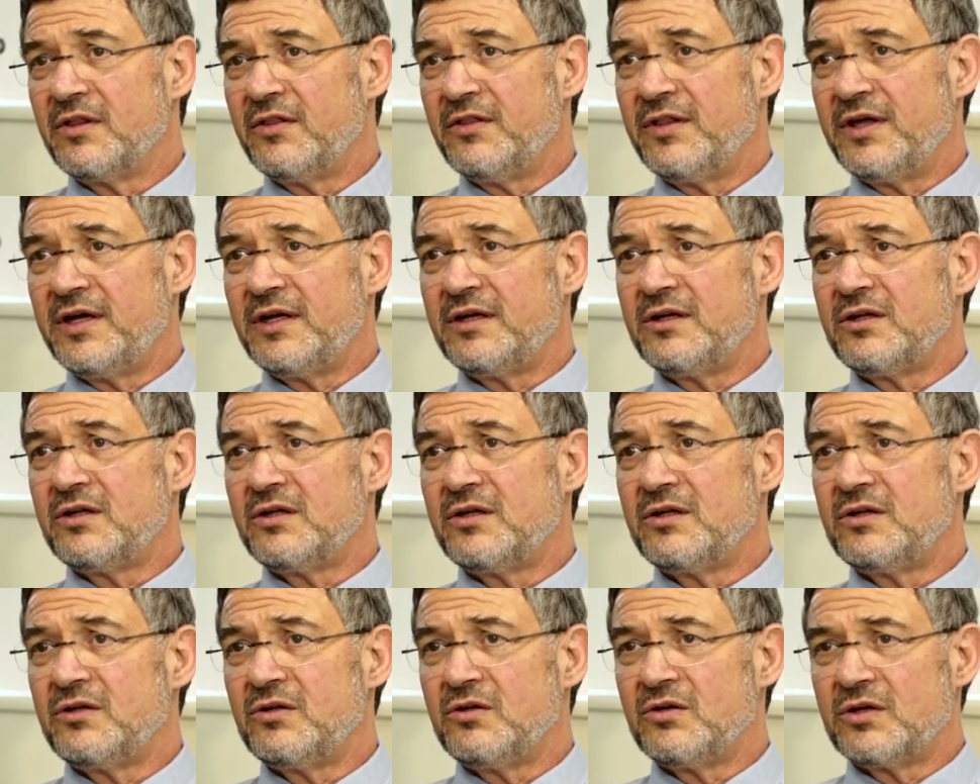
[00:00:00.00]

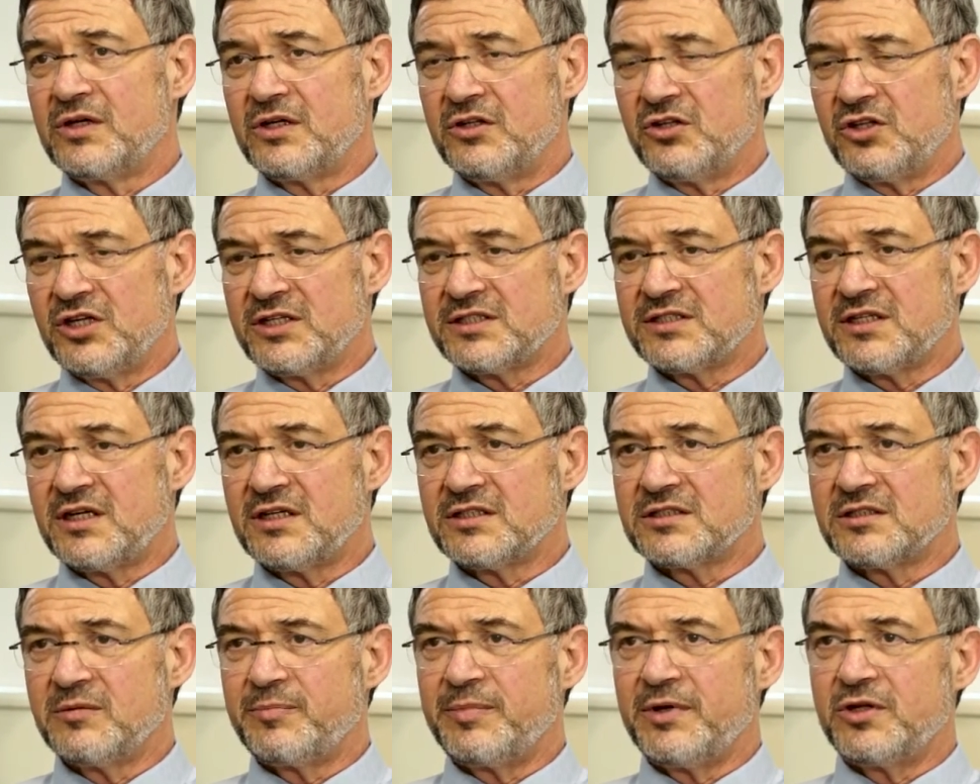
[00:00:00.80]
Then you can just
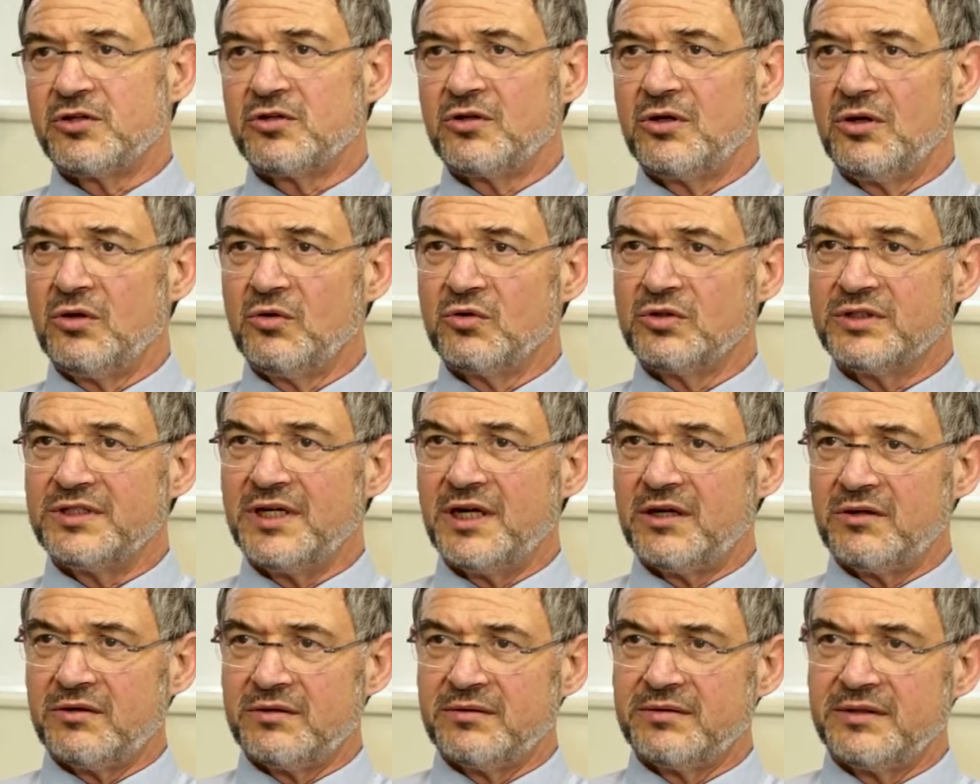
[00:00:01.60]
ask the patient to look
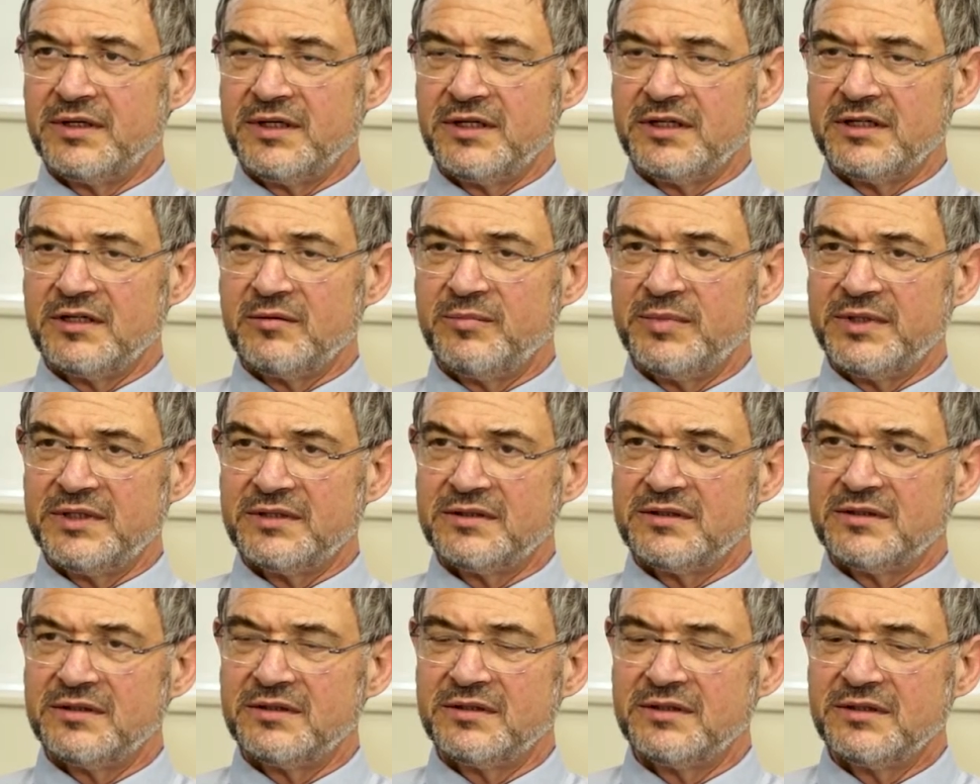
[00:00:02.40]
down a little
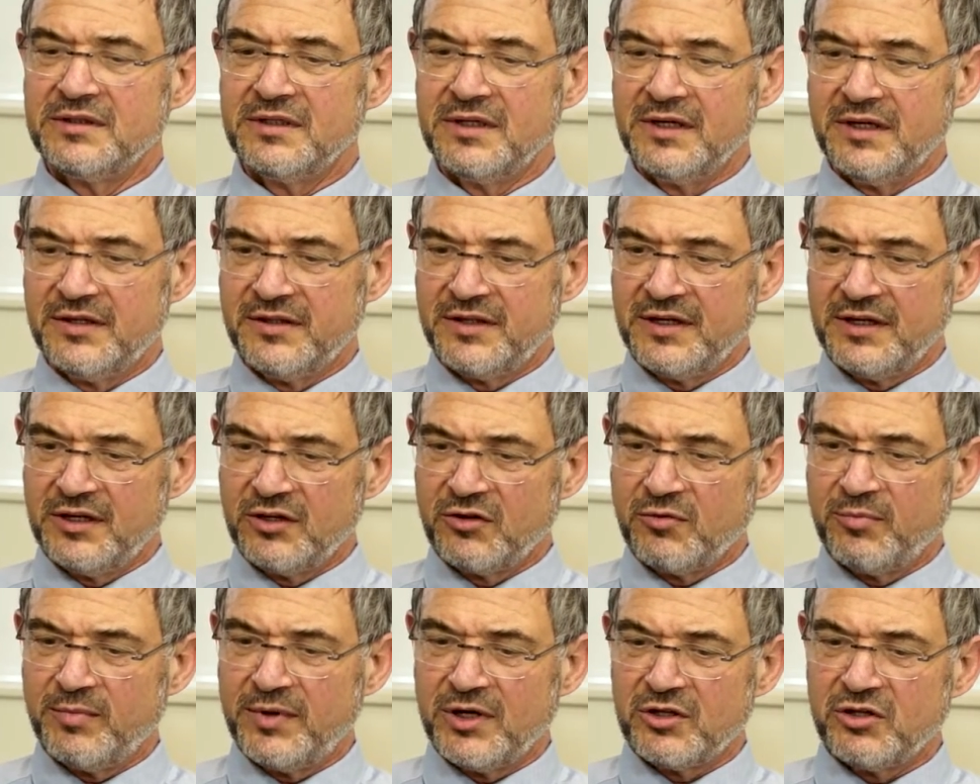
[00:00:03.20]
bit, and then
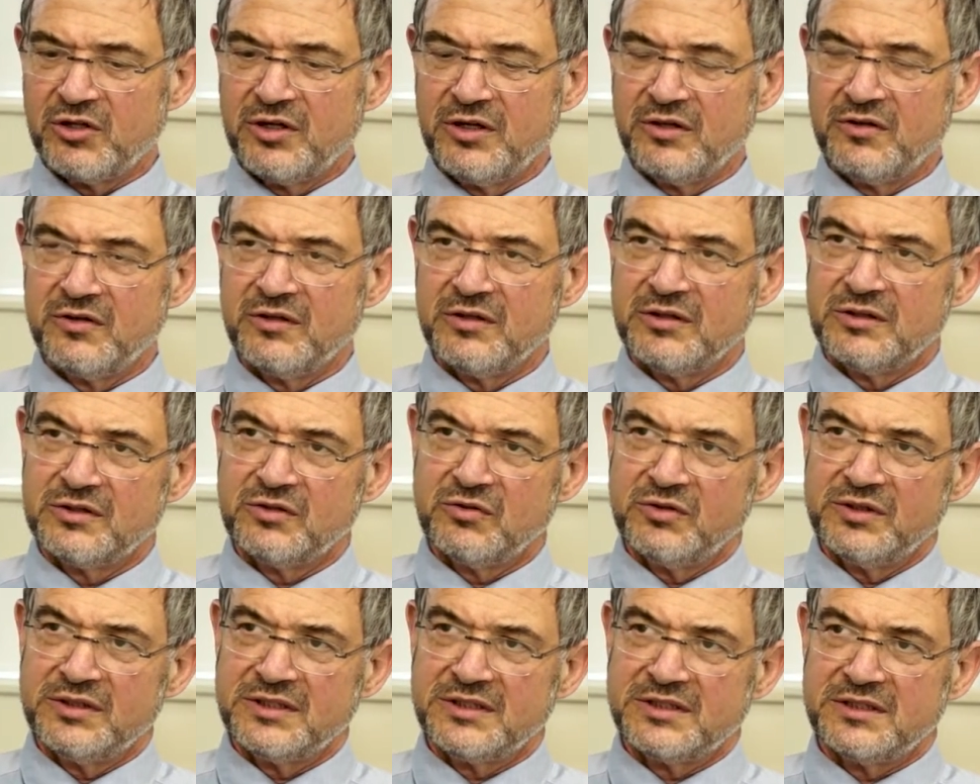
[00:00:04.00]
it's much easier
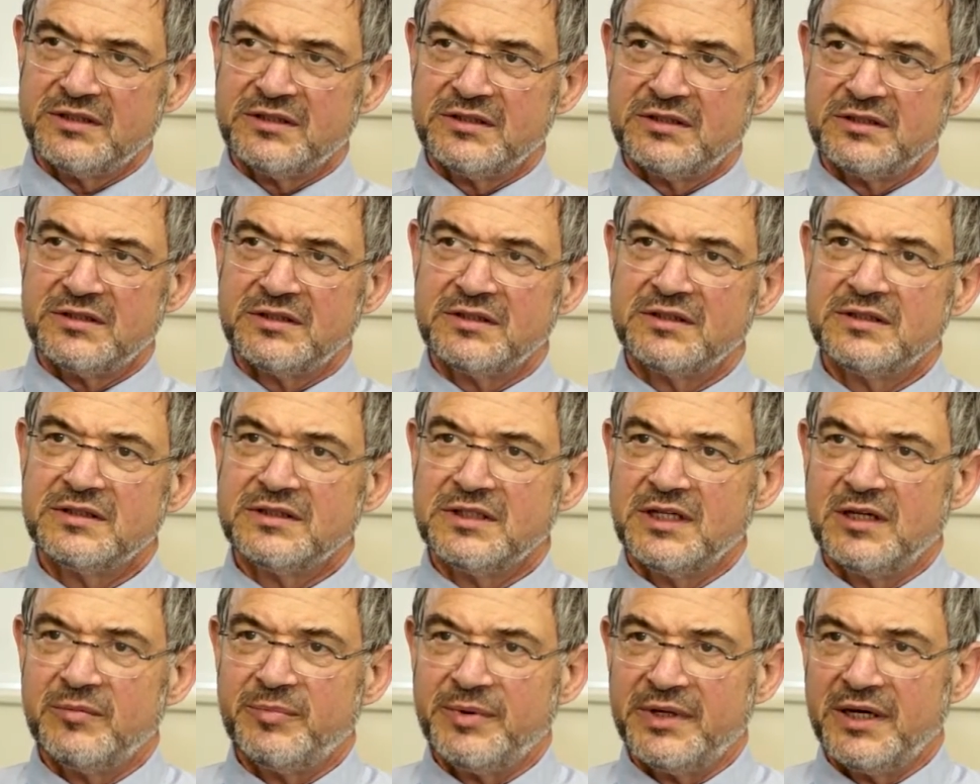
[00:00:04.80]
to insert
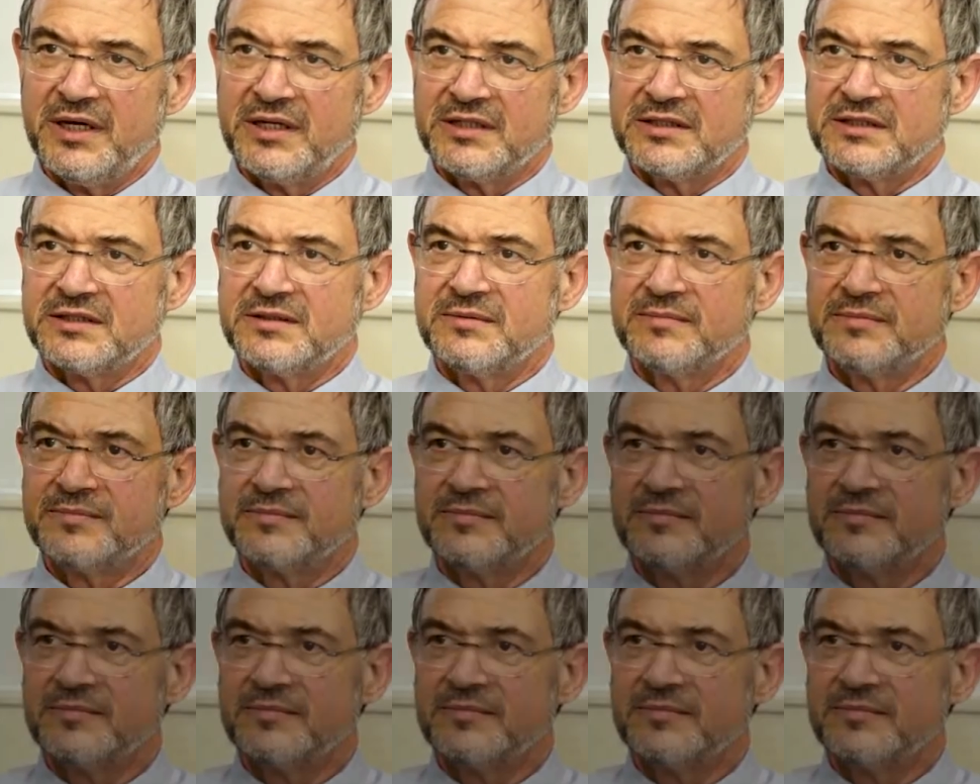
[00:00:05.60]
the APX.